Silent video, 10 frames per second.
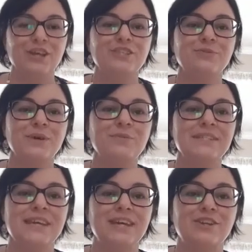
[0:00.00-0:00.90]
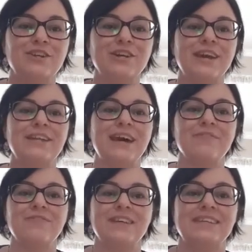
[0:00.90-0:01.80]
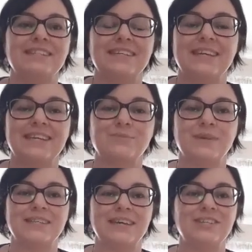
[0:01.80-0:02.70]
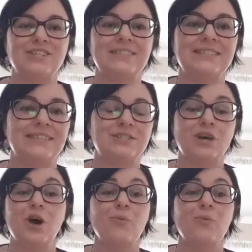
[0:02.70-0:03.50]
so when we take a look at unrealistic expectations is